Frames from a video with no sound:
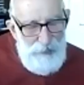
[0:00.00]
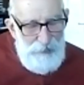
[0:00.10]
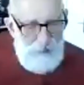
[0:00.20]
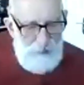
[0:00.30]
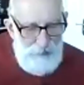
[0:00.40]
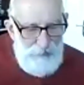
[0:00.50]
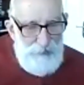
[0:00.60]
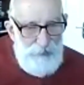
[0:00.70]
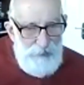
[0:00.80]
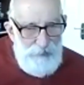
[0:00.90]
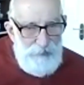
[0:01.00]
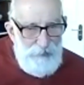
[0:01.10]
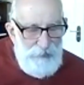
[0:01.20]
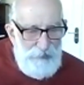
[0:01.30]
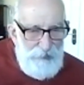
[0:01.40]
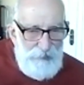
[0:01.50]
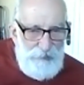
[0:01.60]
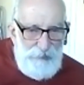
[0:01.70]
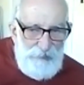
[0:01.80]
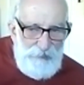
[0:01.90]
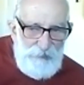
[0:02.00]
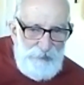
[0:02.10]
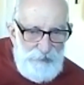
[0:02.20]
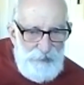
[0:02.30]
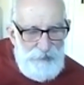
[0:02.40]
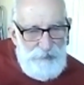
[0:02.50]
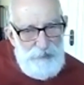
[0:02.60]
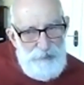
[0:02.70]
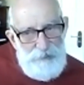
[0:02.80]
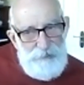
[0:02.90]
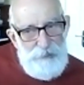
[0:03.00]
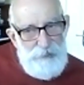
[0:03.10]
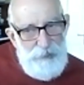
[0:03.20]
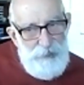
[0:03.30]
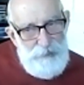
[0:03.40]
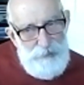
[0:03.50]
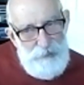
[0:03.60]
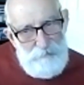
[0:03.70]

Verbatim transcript: Indeed, it's a great,